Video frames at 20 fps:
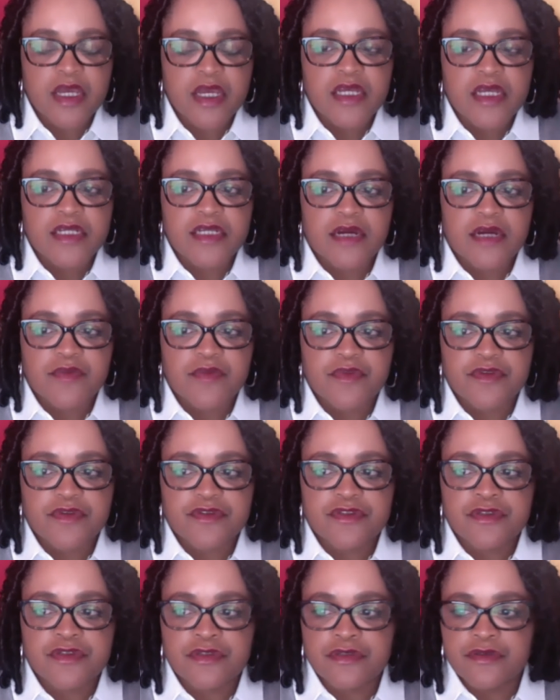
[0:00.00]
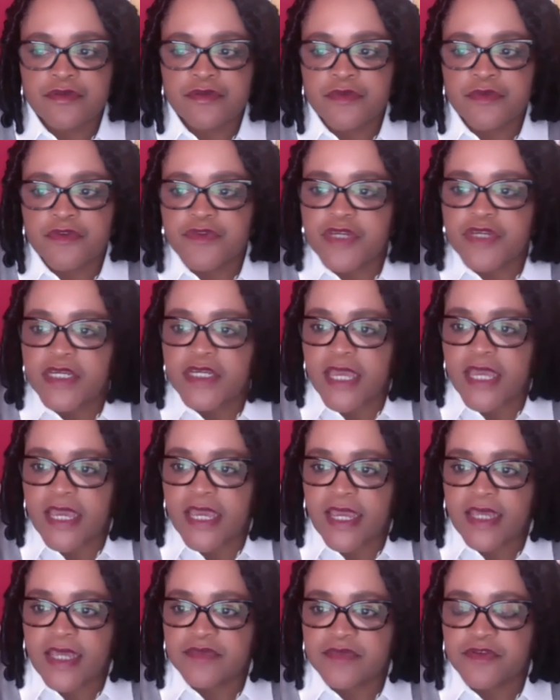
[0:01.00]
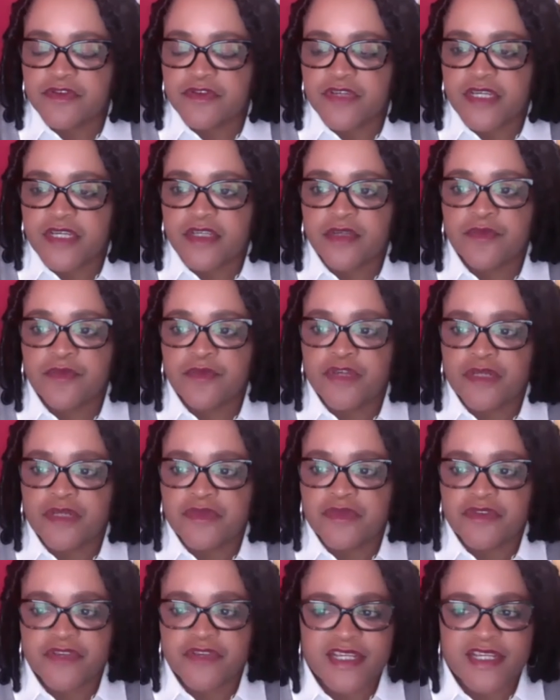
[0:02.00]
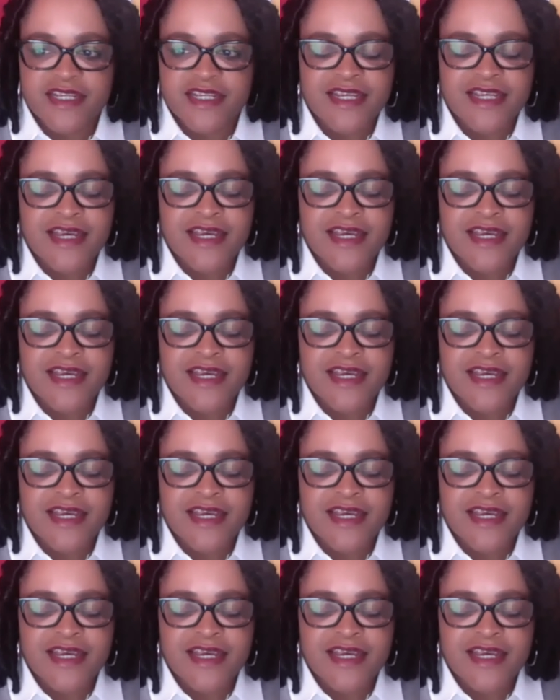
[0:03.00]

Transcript: Number 2, Maria asked, good morning, Maria.